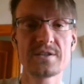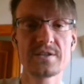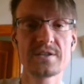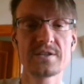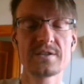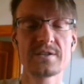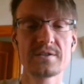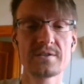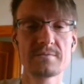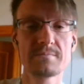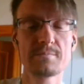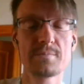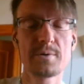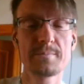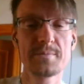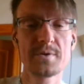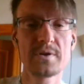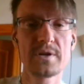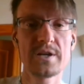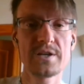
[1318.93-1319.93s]
the
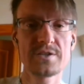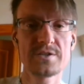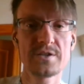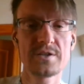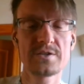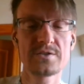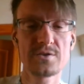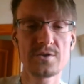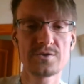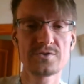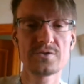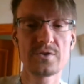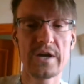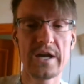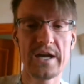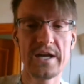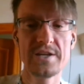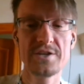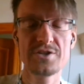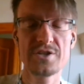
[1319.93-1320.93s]
population is also
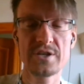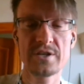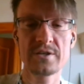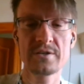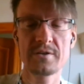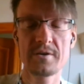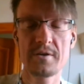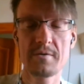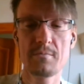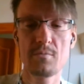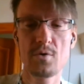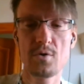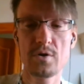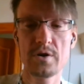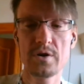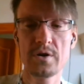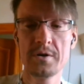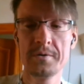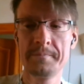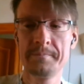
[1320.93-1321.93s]
aging
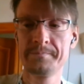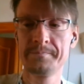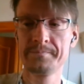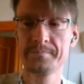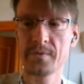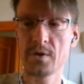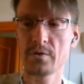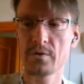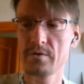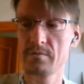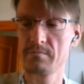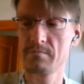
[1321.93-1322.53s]
more. Or